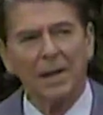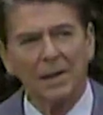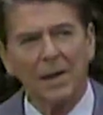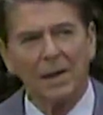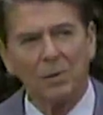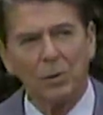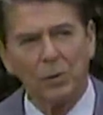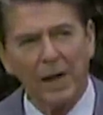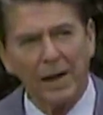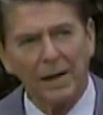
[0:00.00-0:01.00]
I, I will do
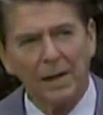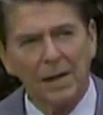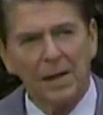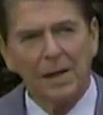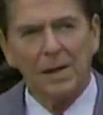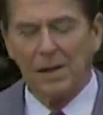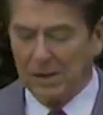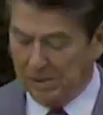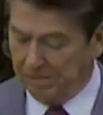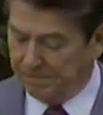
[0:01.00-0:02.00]
that.
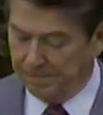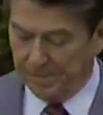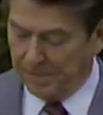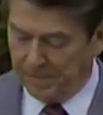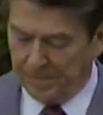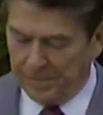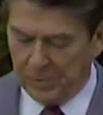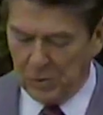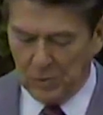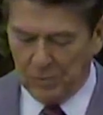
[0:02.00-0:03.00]
Mm-hmm. Uh,
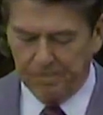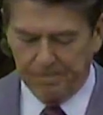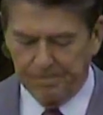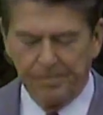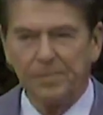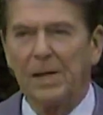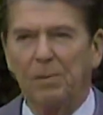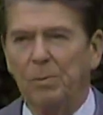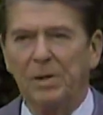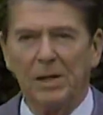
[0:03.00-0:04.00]
so
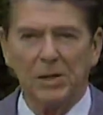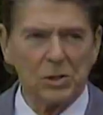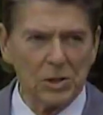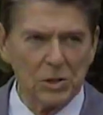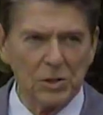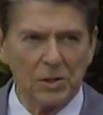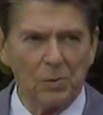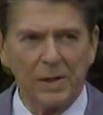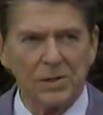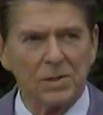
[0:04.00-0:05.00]
that would be a decision that
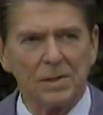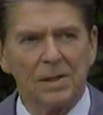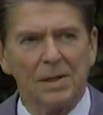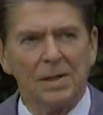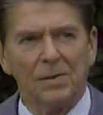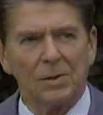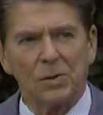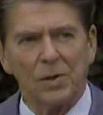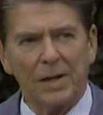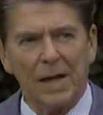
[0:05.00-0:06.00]
awaits what's
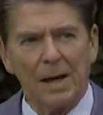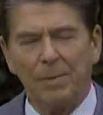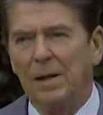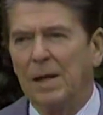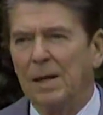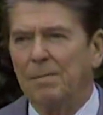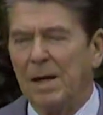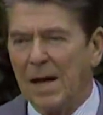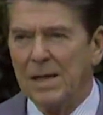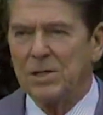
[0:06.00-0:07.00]
going to happen.
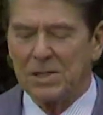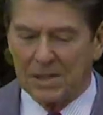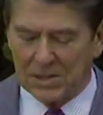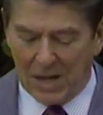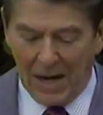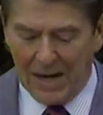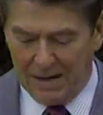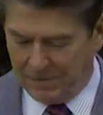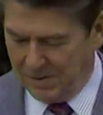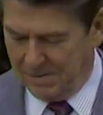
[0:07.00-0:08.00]
May I just, because I
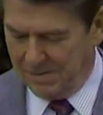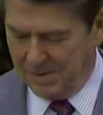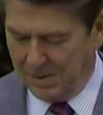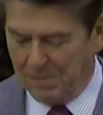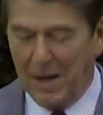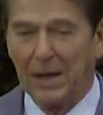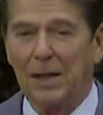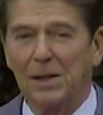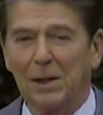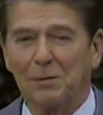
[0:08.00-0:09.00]
have to back
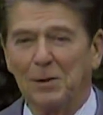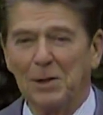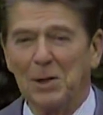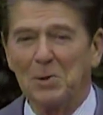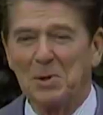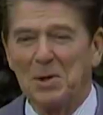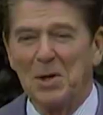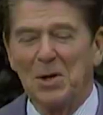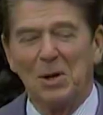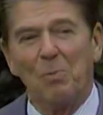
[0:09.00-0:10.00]
in there for another
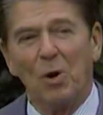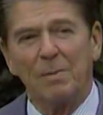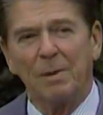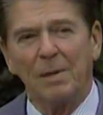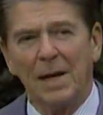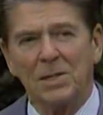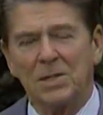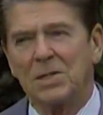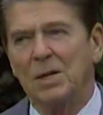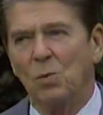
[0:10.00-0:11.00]
appointment, may I
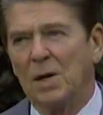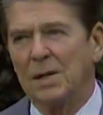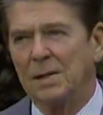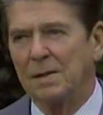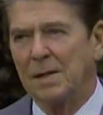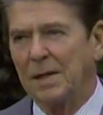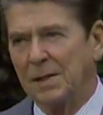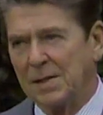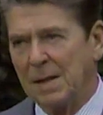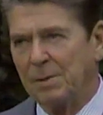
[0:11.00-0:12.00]
just say one thing
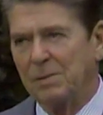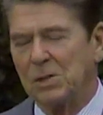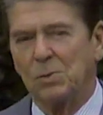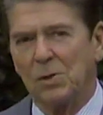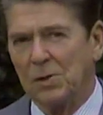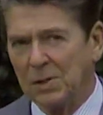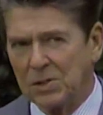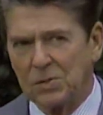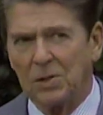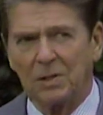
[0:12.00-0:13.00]
on top of this with all
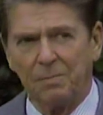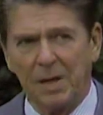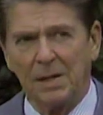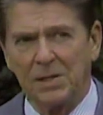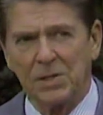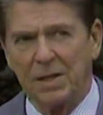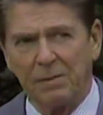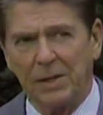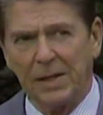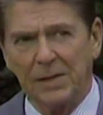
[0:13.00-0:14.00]
this talk of penalties and
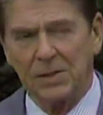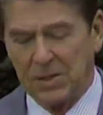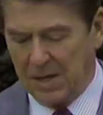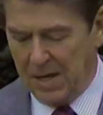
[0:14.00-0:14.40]
everything else?